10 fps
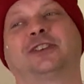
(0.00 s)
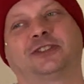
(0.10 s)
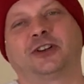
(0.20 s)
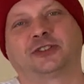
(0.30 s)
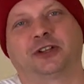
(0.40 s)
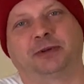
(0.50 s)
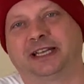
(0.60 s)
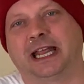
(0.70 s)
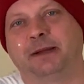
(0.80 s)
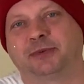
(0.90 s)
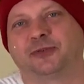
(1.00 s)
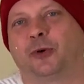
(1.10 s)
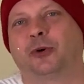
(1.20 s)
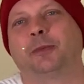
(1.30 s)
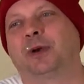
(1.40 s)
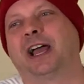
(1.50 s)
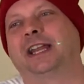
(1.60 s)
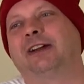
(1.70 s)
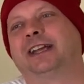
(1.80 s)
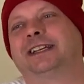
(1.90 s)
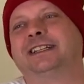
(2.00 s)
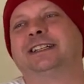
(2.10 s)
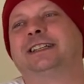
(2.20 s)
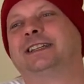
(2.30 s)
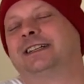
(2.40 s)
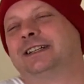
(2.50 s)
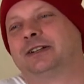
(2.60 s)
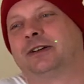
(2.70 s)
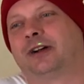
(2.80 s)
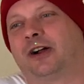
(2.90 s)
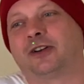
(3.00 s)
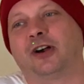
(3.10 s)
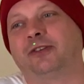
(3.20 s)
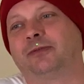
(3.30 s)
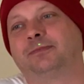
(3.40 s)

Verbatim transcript: because we've got so many names for yeah, I can't it's, even...